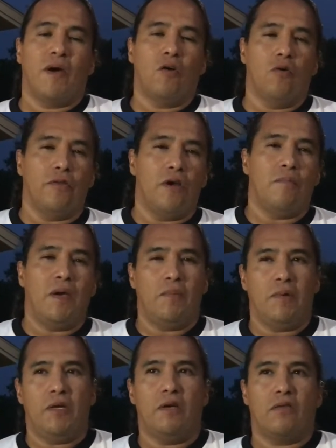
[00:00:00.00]
I go there
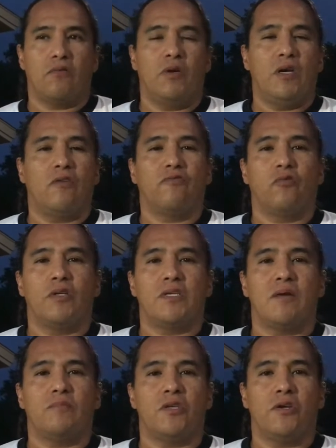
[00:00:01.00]
maybe 3 or 4
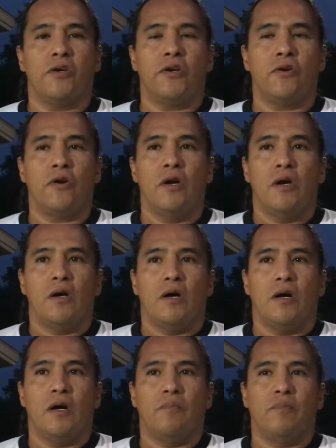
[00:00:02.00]
times a year.
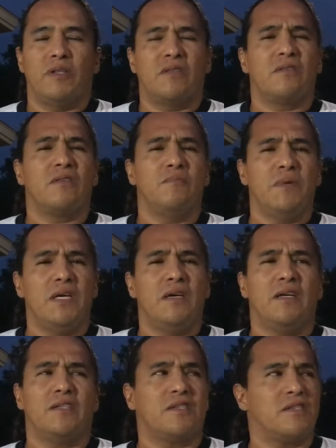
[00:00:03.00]
But to
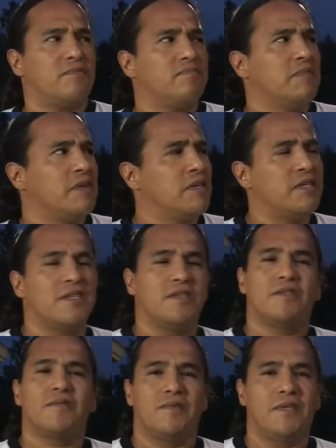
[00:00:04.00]
me, this
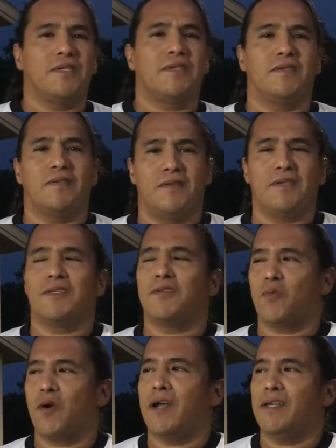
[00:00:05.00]

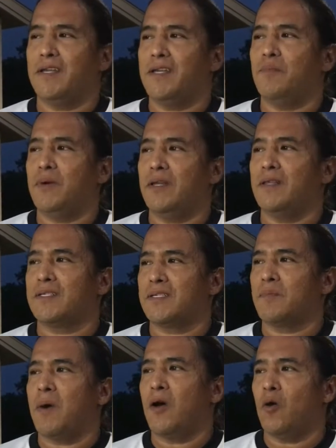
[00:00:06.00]
is where I need to be, and this
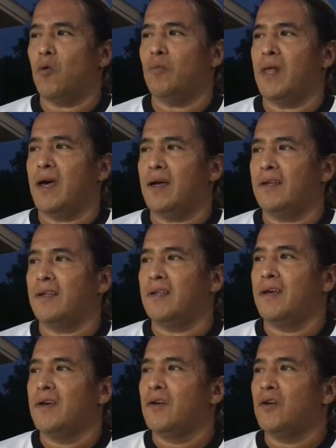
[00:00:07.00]
is my homeland,
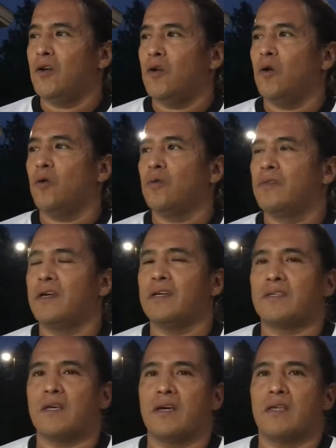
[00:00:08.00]
and
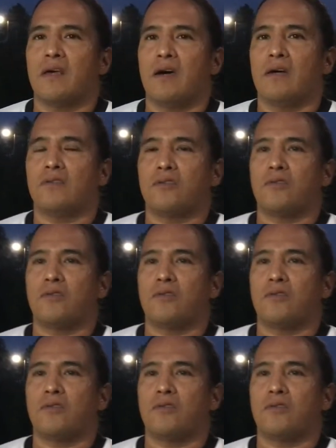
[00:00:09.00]
things like that.